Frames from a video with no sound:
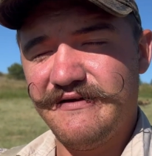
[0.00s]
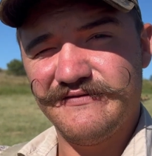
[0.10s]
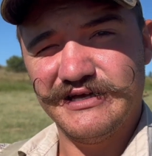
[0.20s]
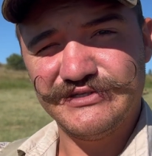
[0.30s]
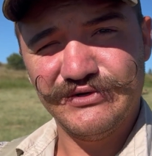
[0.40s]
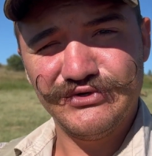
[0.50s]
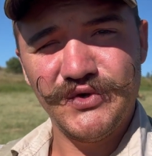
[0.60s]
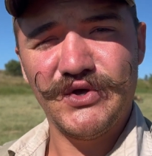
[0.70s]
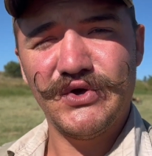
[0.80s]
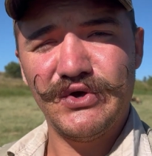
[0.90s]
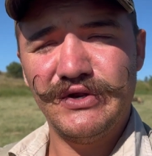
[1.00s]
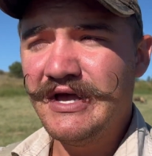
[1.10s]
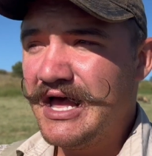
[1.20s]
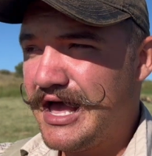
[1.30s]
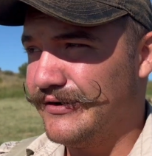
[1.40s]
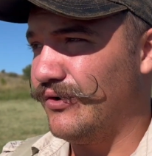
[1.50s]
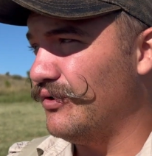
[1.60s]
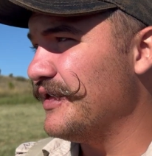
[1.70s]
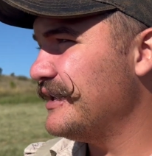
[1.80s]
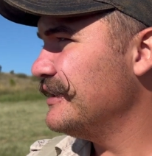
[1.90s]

if they're still doing good and all that.